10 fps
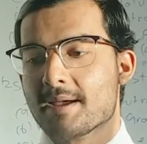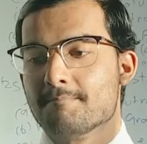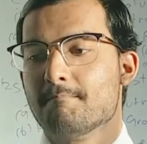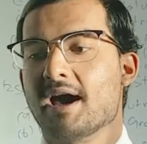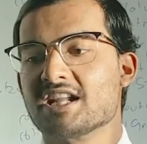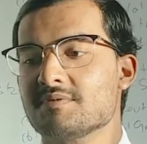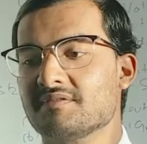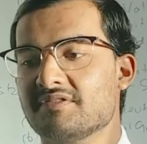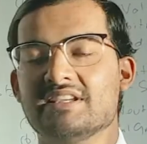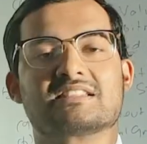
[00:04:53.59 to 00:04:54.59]
Management
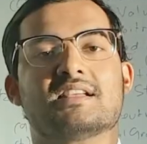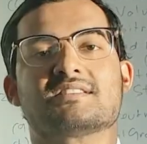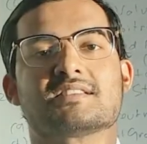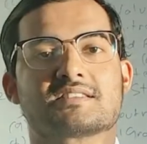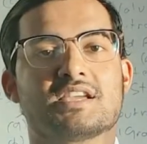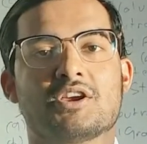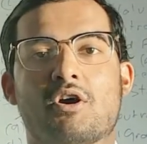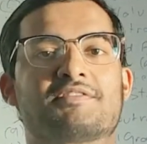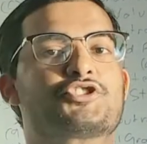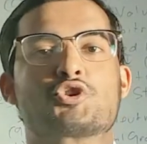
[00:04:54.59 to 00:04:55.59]
fee is, let's just say,
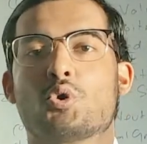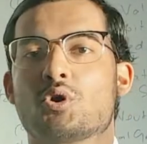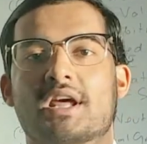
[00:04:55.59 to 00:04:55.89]
of the chore